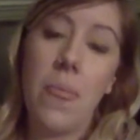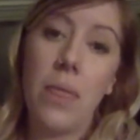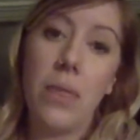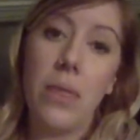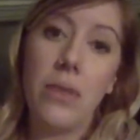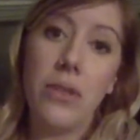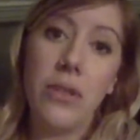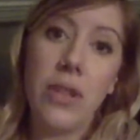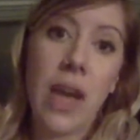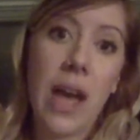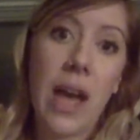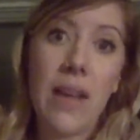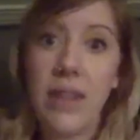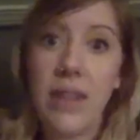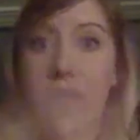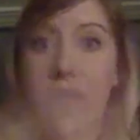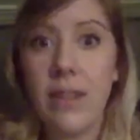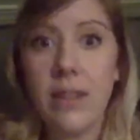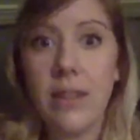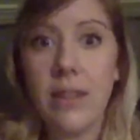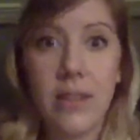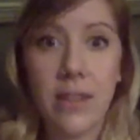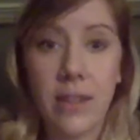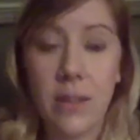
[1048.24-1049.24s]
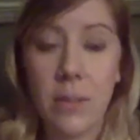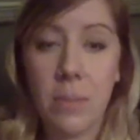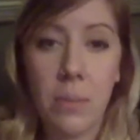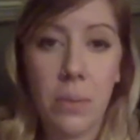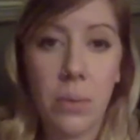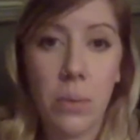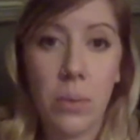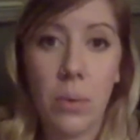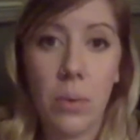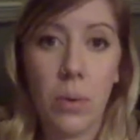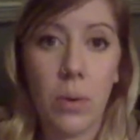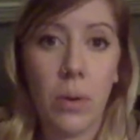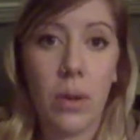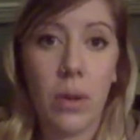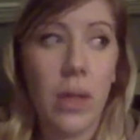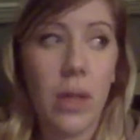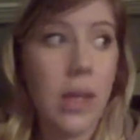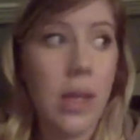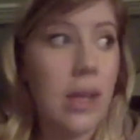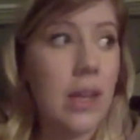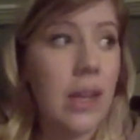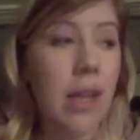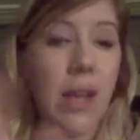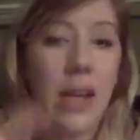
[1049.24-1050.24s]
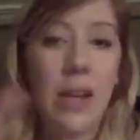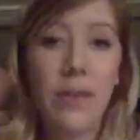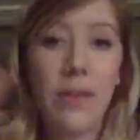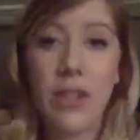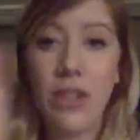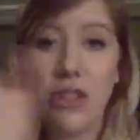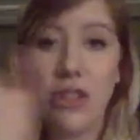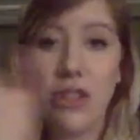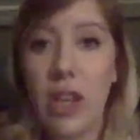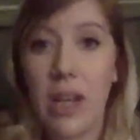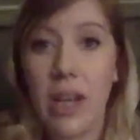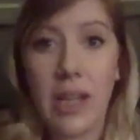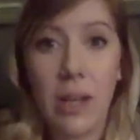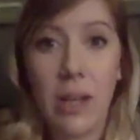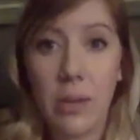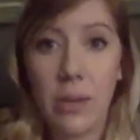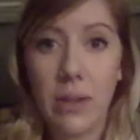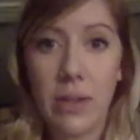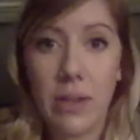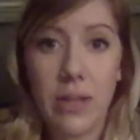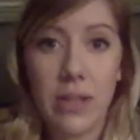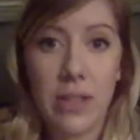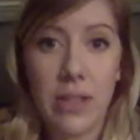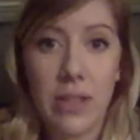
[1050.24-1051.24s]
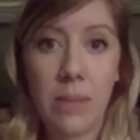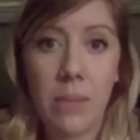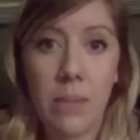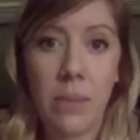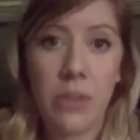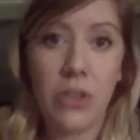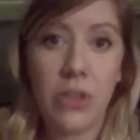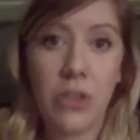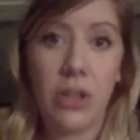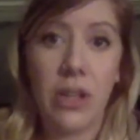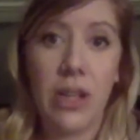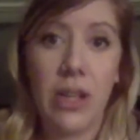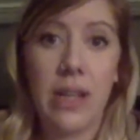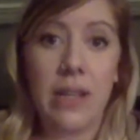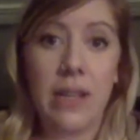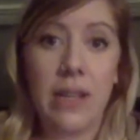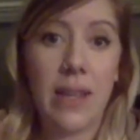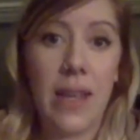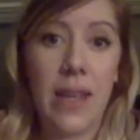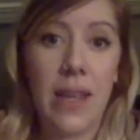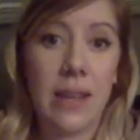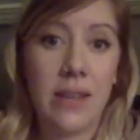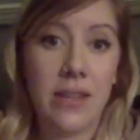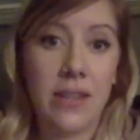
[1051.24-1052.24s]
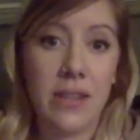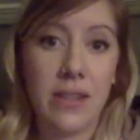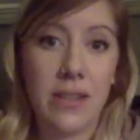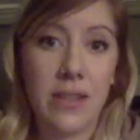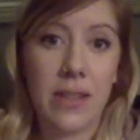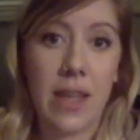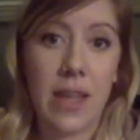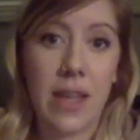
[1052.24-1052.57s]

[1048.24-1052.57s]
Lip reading: diving into the pool, not even checking what the temperature is, and just like